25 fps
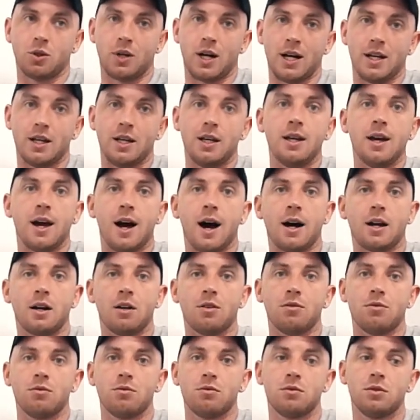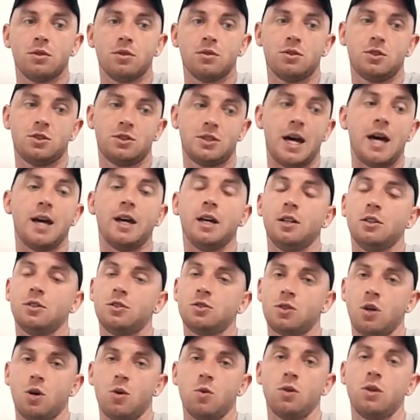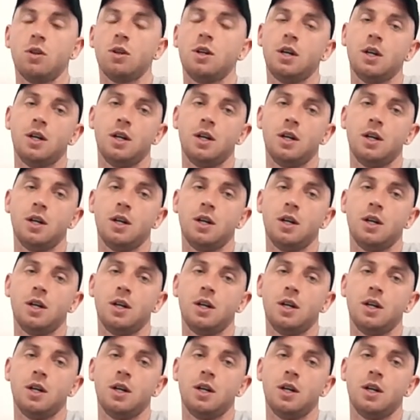that he had it set in stone